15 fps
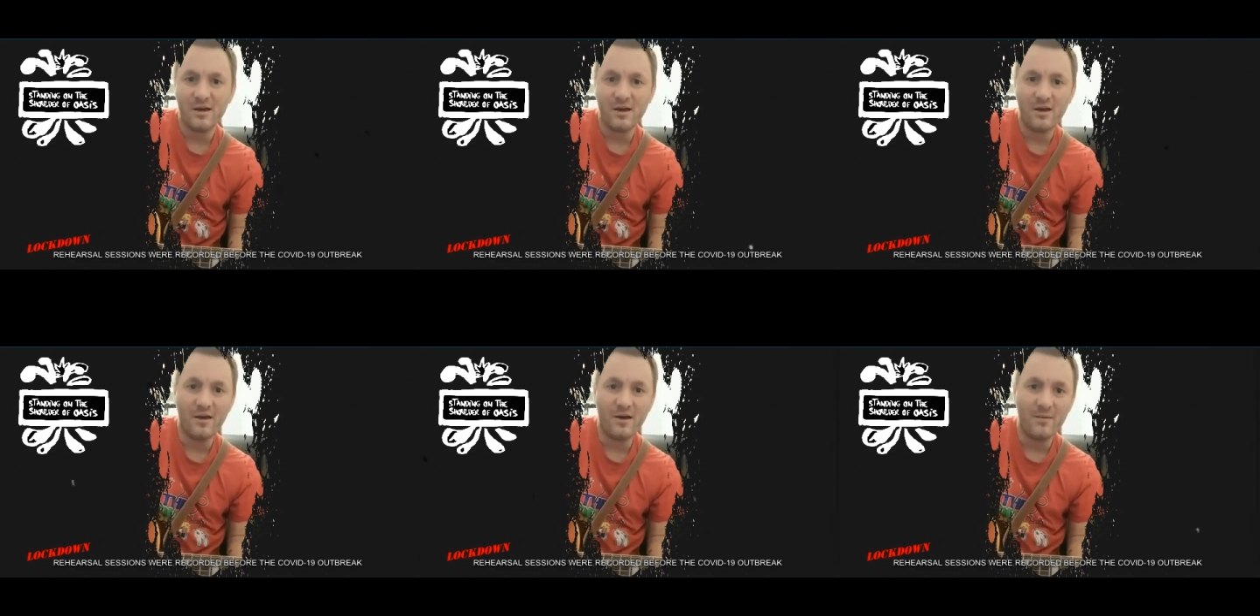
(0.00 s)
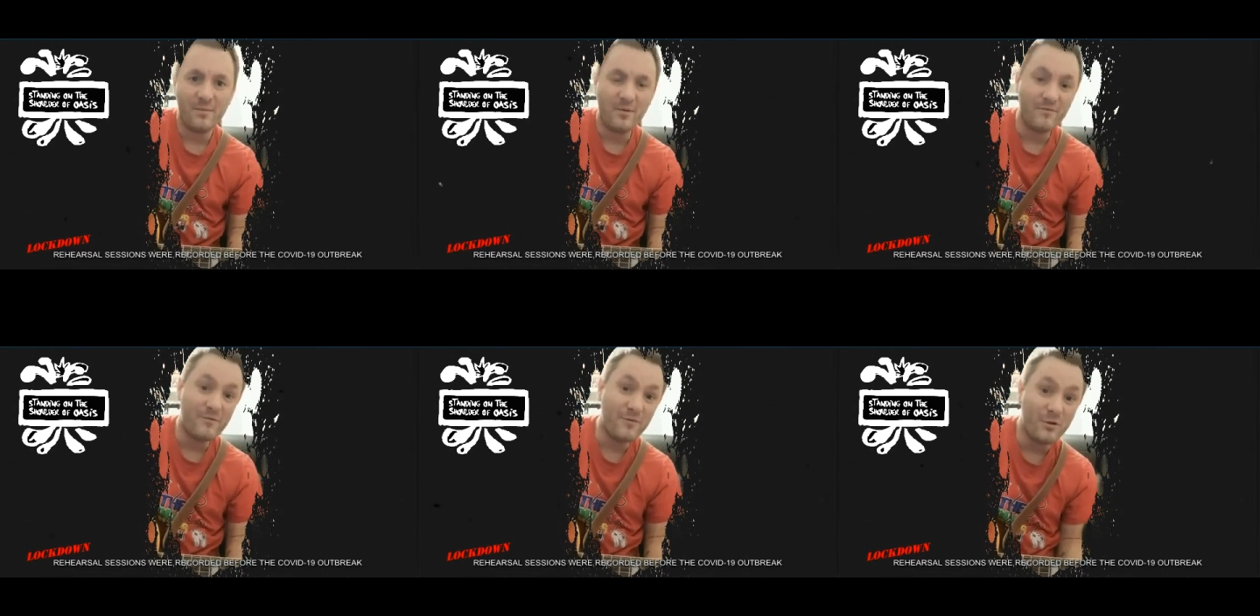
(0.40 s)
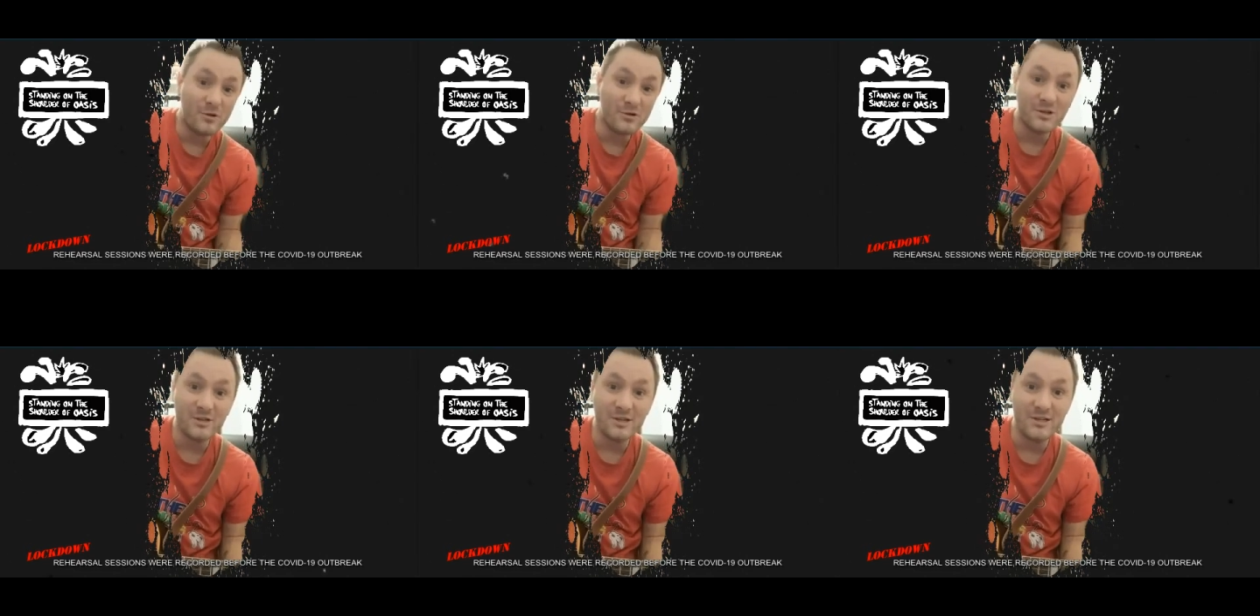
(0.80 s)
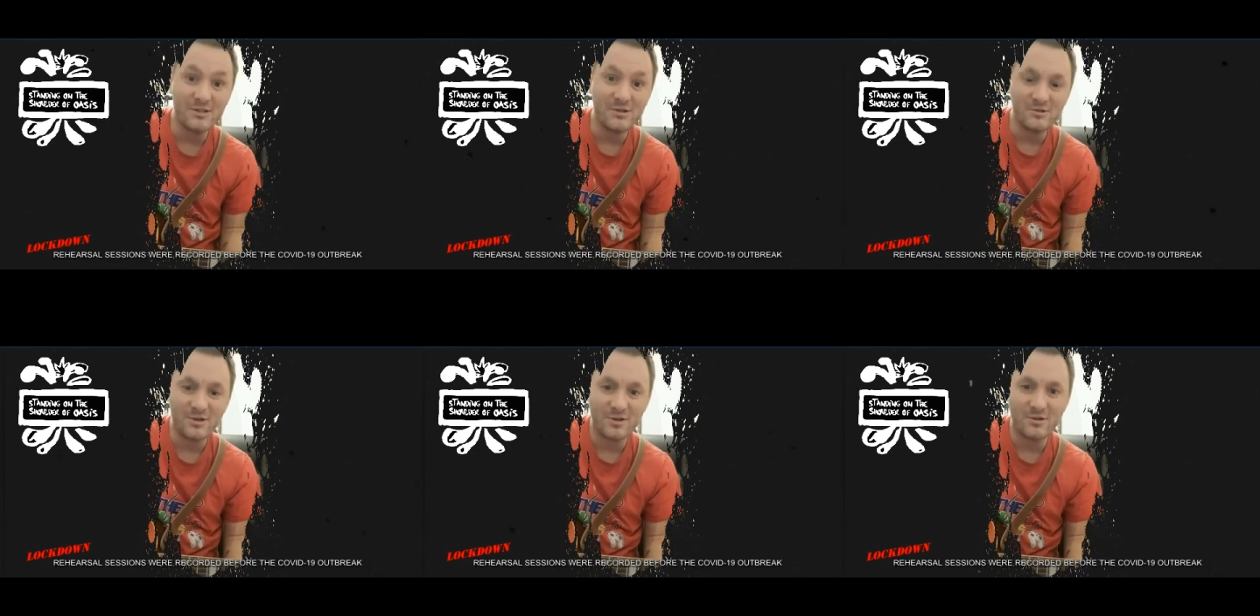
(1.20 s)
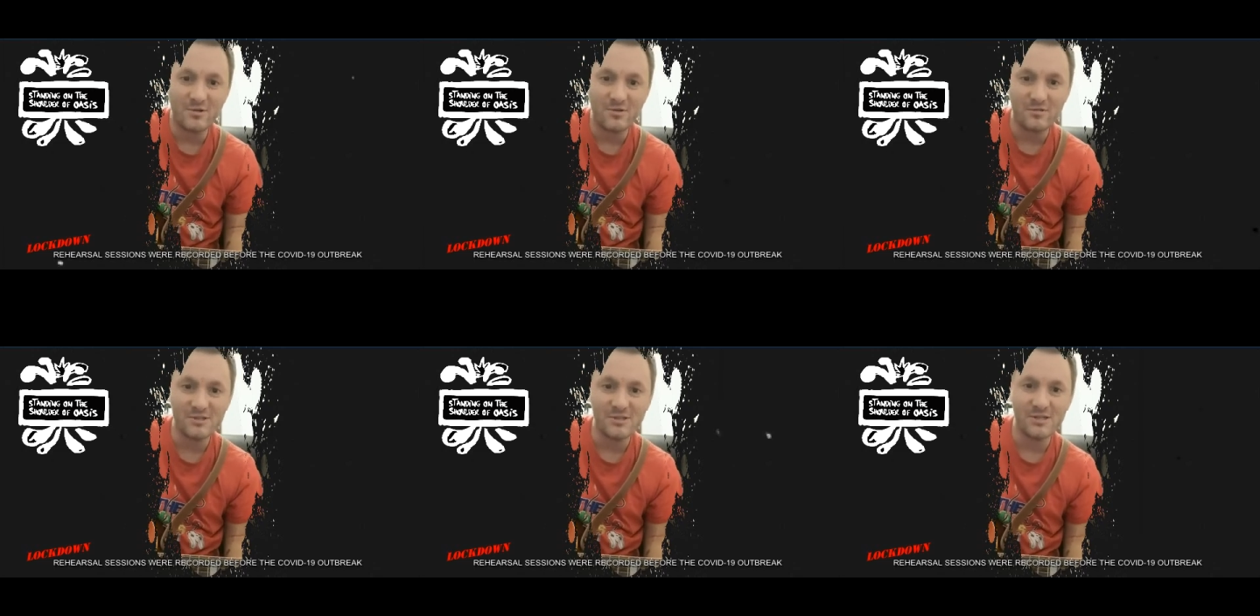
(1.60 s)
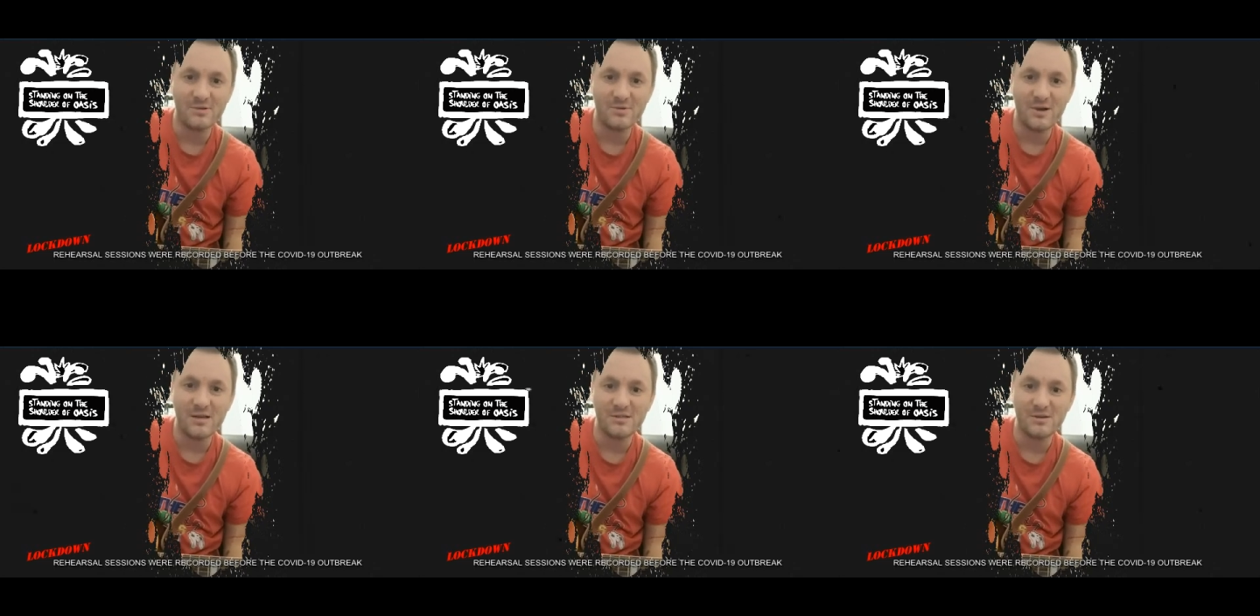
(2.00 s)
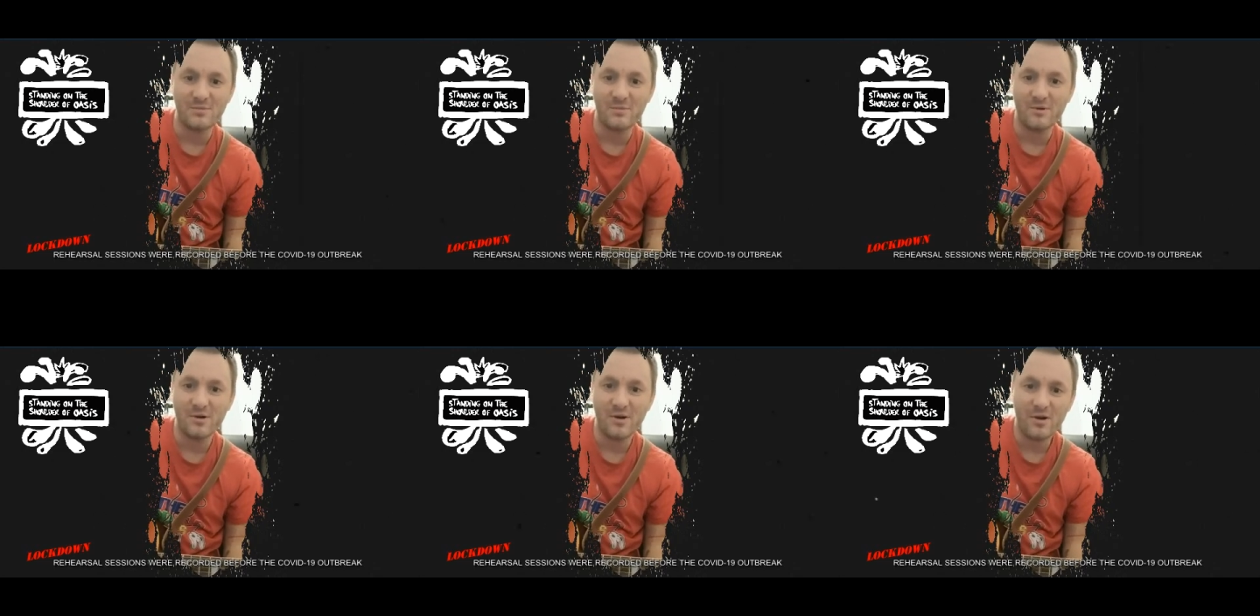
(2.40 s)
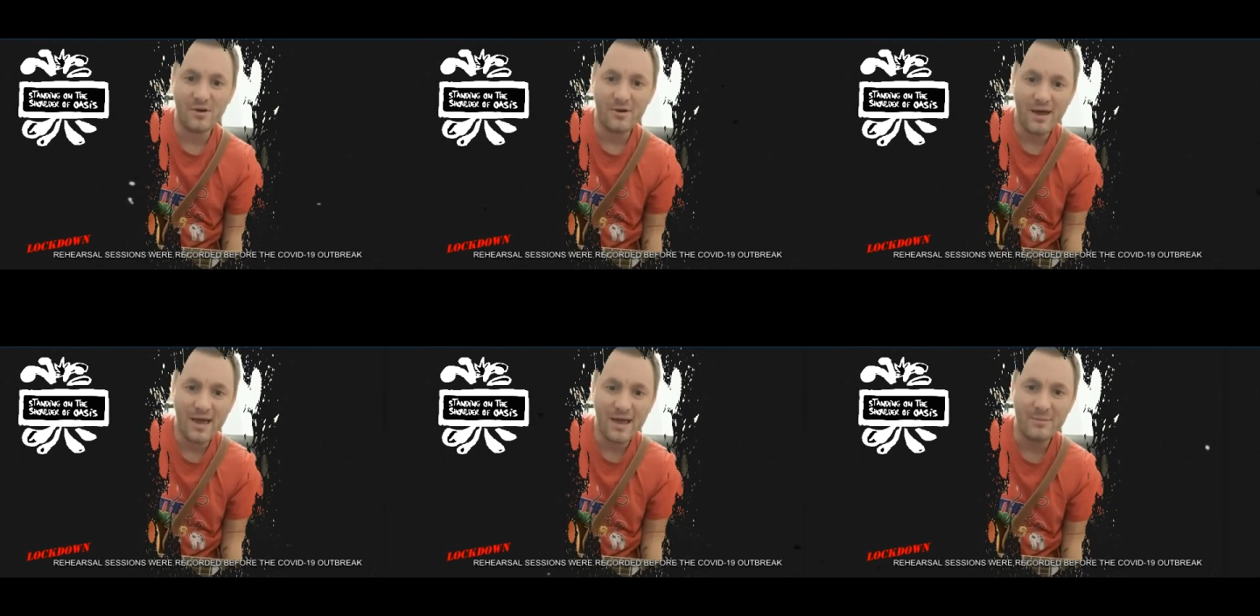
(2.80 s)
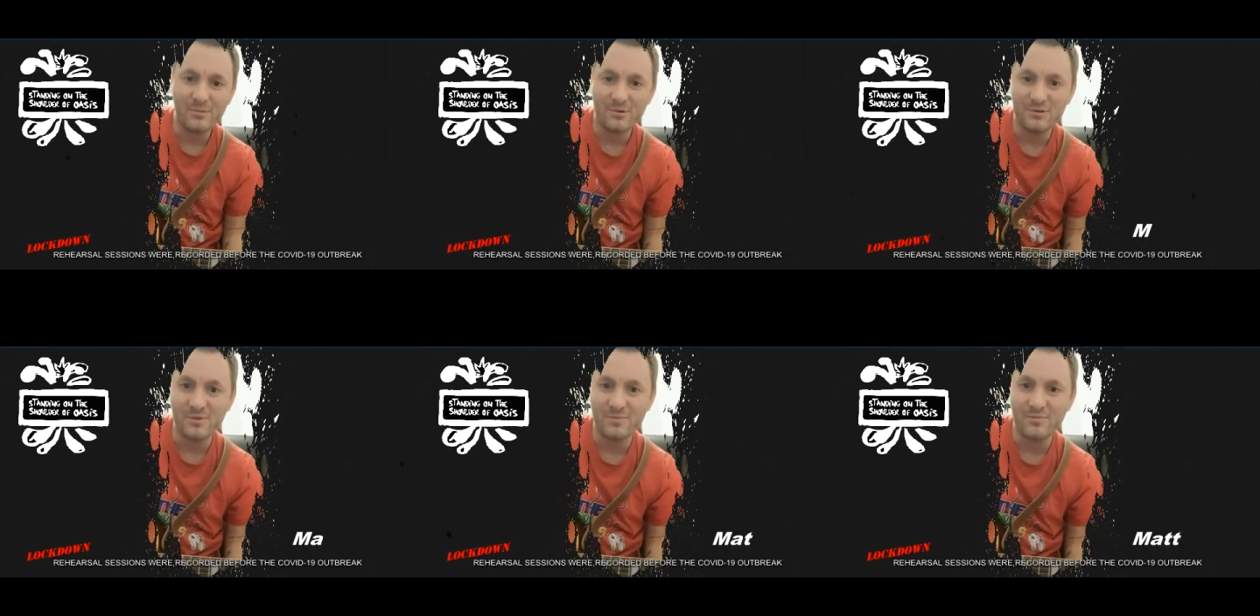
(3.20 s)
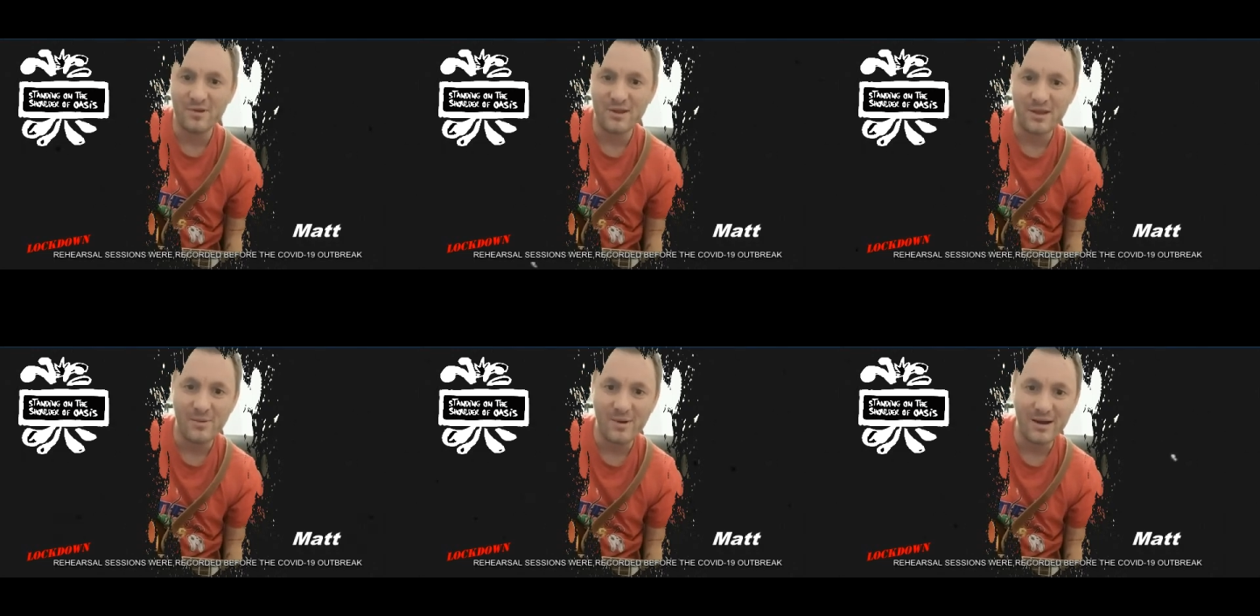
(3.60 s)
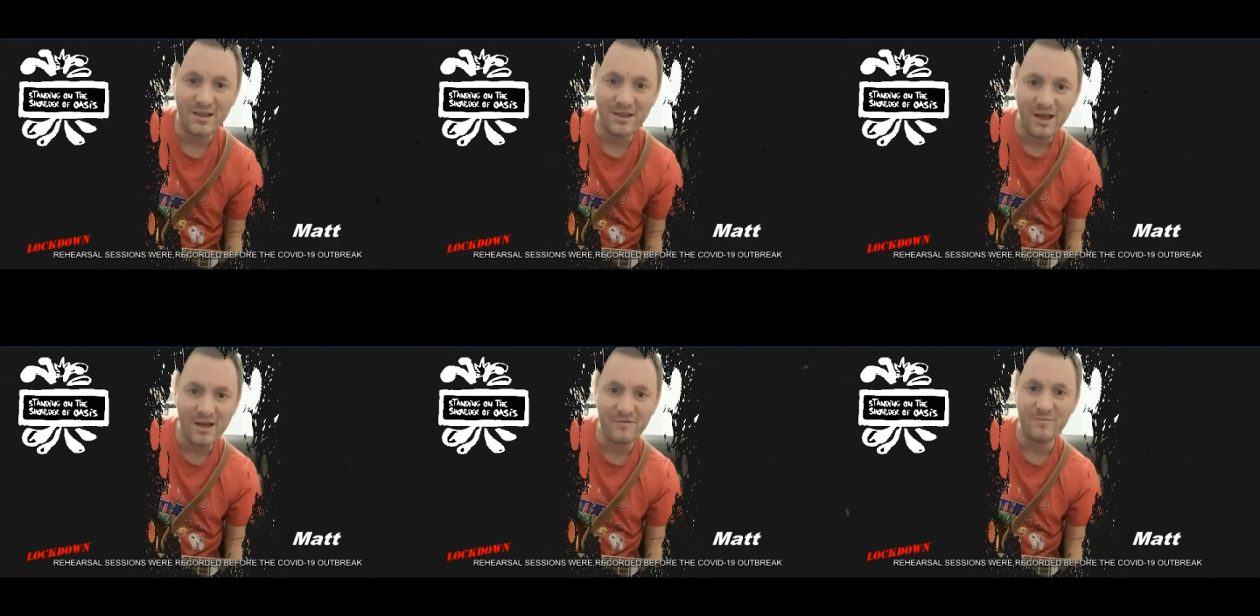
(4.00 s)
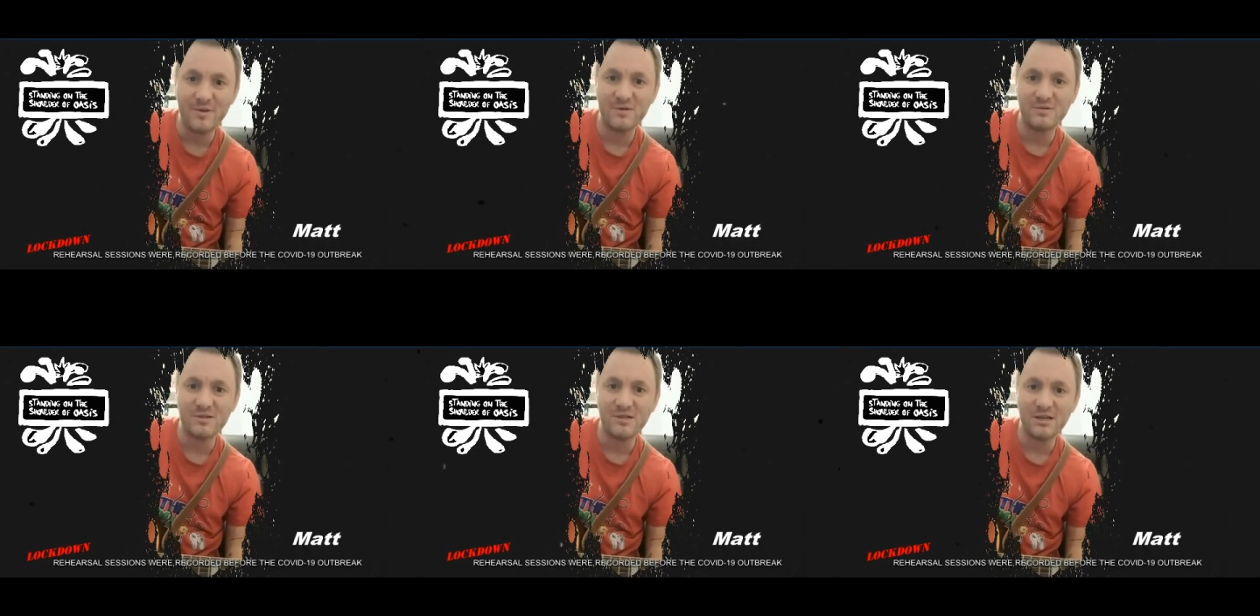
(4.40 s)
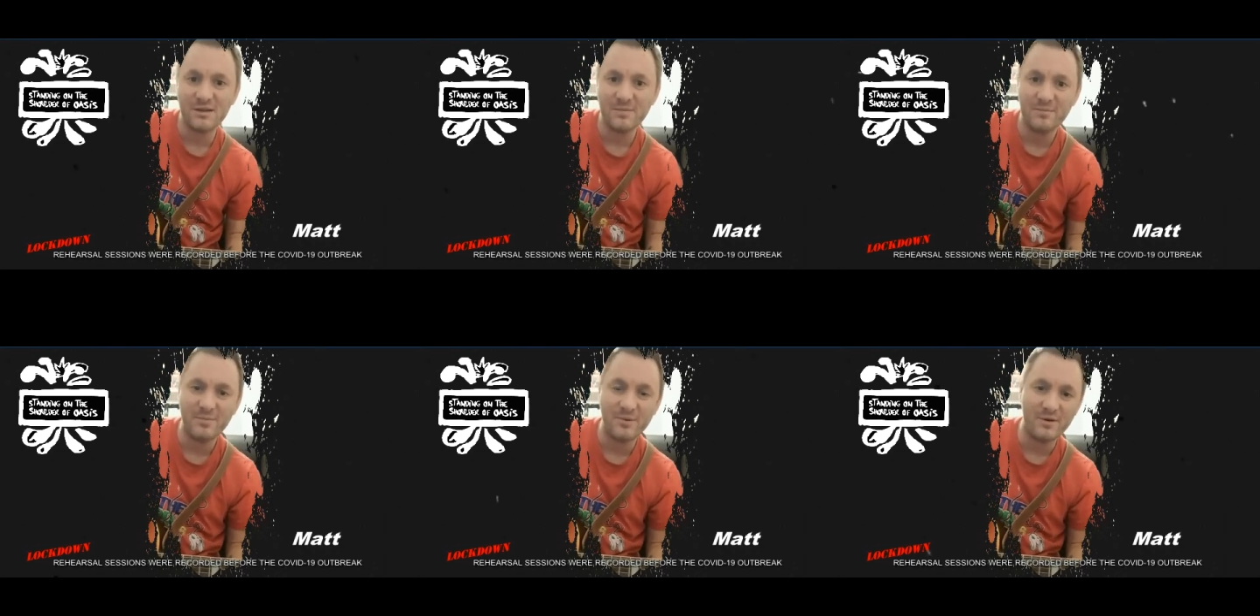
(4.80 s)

Unfortunately, due to the current situation, we're not able to bring you any live music,